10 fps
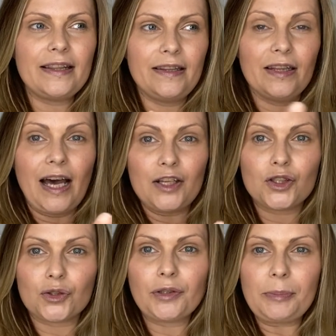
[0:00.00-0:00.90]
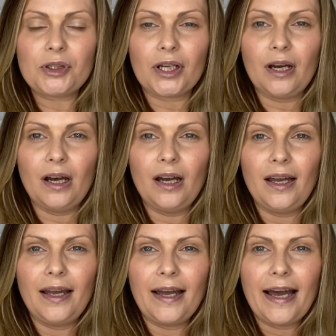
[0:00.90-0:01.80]
like scripture
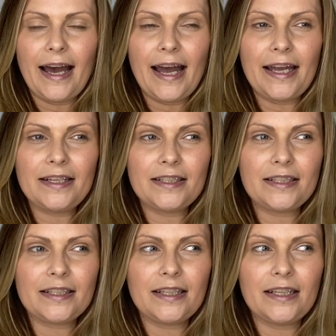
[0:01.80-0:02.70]
and